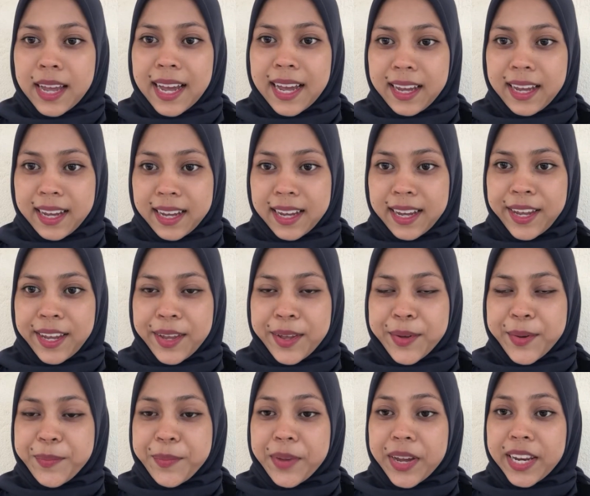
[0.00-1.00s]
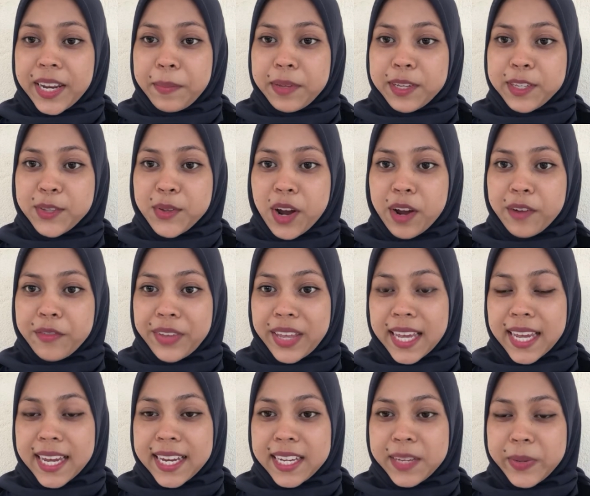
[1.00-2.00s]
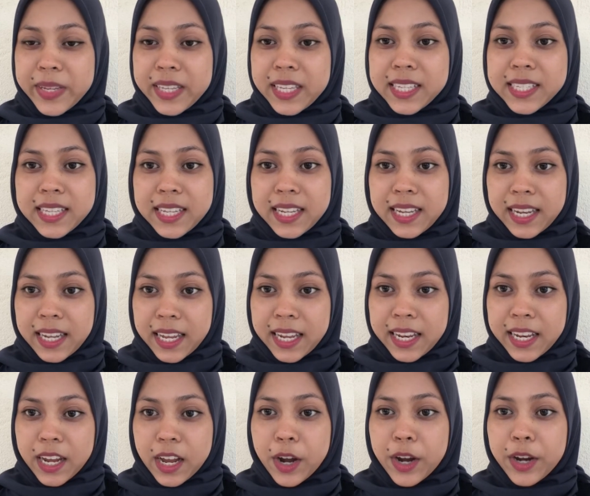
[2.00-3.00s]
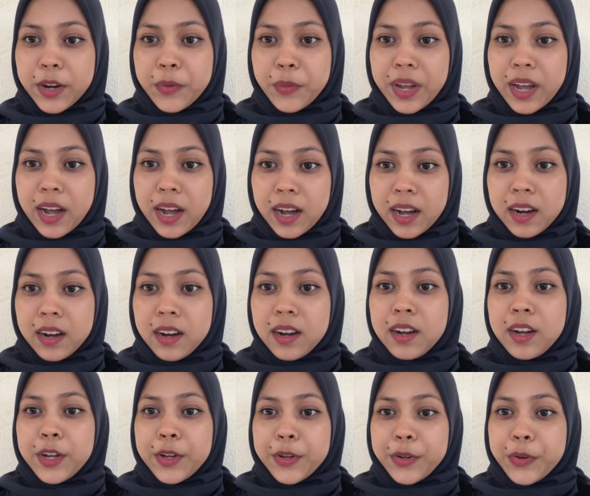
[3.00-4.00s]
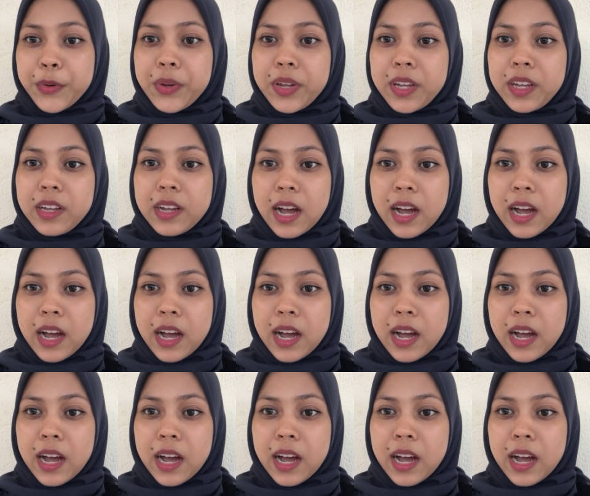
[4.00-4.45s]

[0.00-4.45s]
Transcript: Hi, my name is Noorafika Handi binti Senin, and we are doing